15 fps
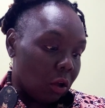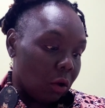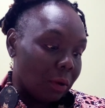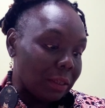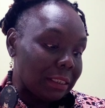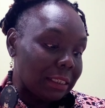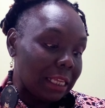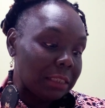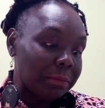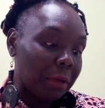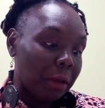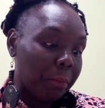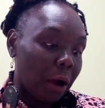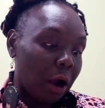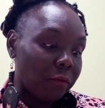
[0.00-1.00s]
What sets
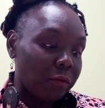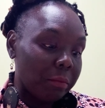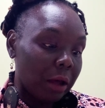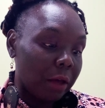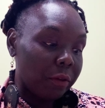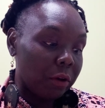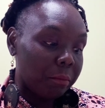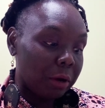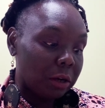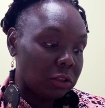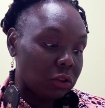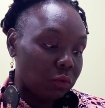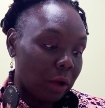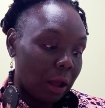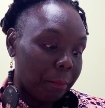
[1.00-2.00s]
me apart from other
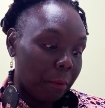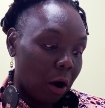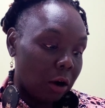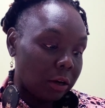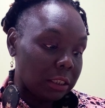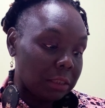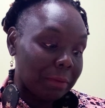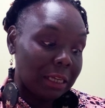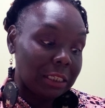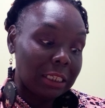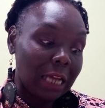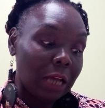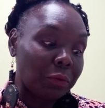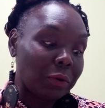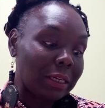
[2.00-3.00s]
emerging rap artists, my
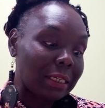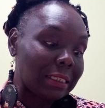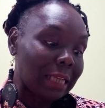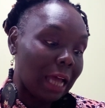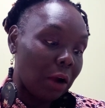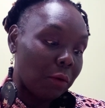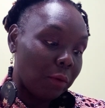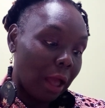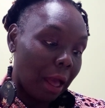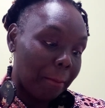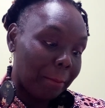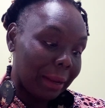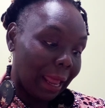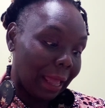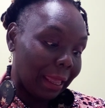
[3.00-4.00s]
genre is not
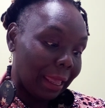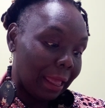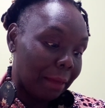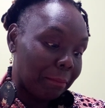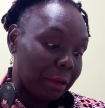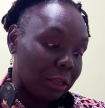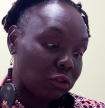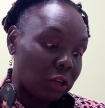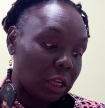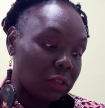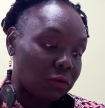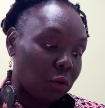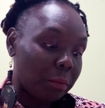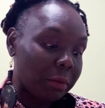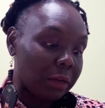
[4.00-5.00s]
rap, but I can be
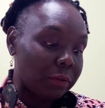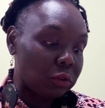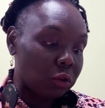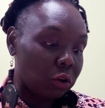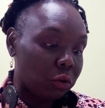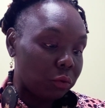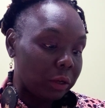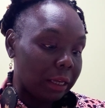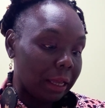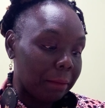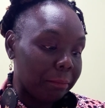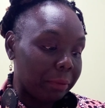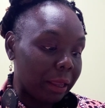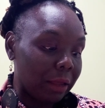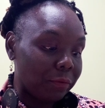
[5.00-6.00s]
transformative to agree
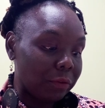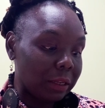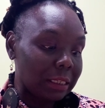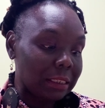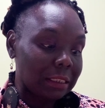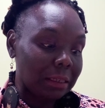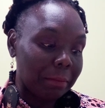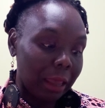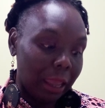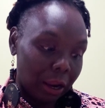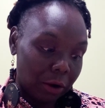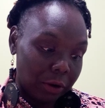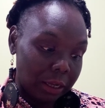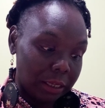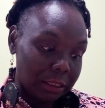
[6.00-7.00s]
and playful in some
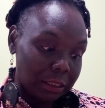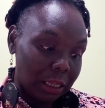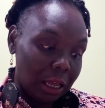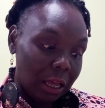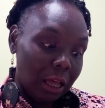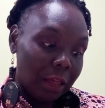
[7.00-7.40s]
areas.